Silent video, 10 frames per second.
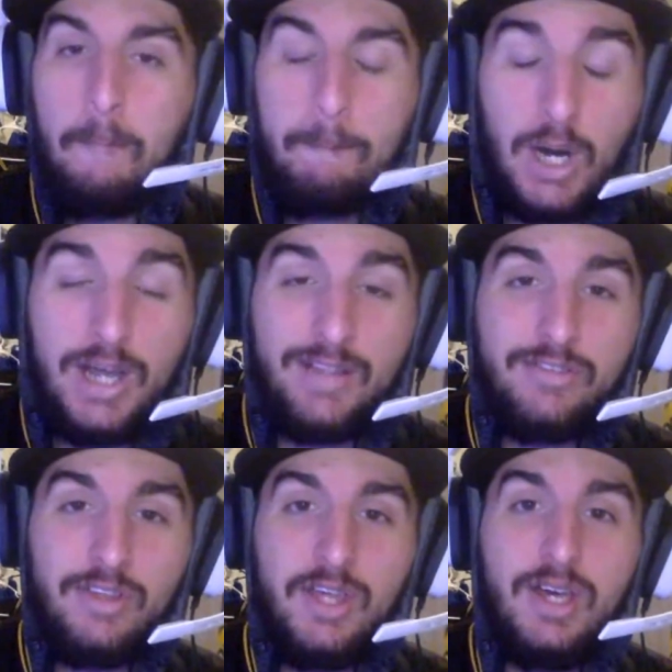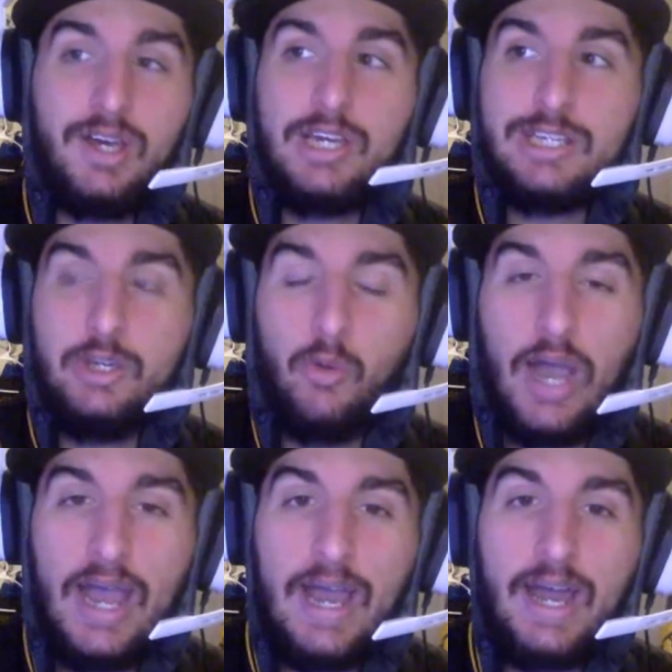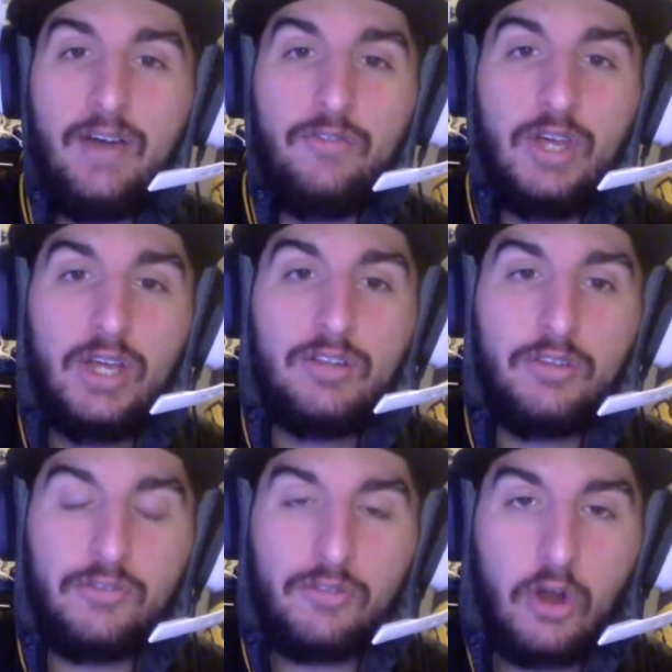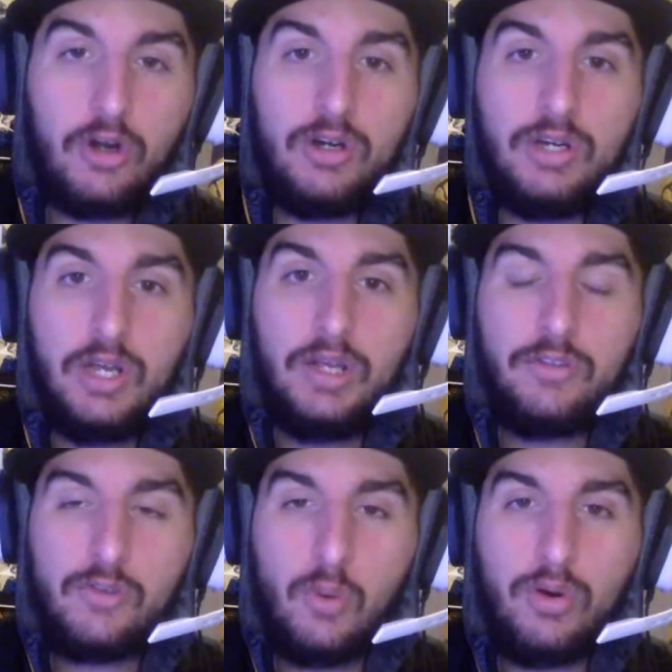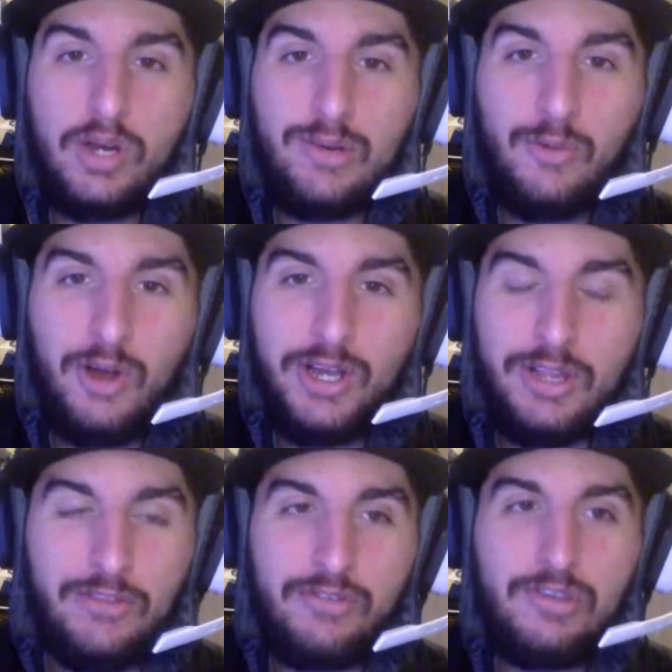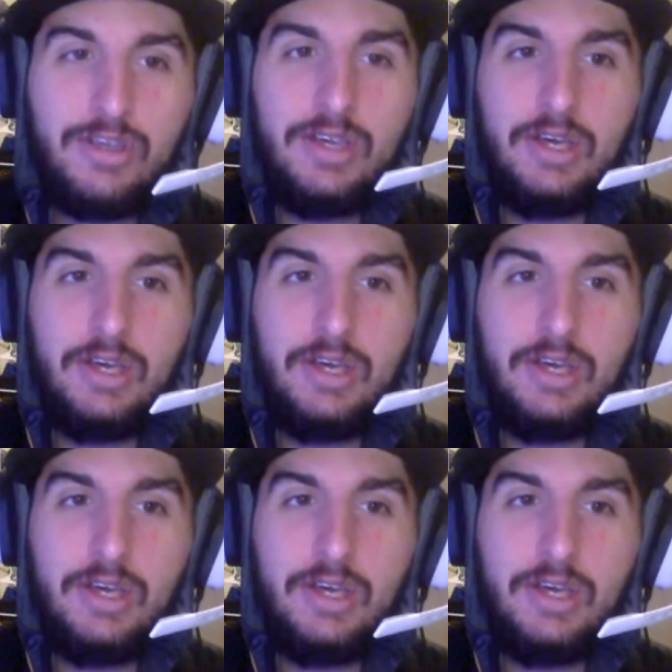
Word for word: But you have to start scoring runs